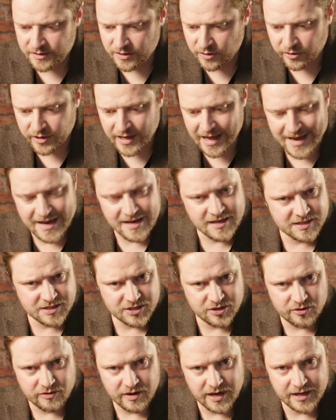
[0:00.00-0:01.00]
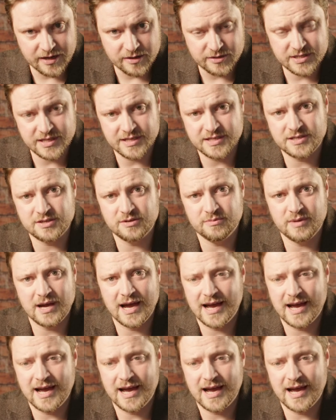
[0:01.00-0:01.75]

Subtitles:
they'll get into your ecosystem,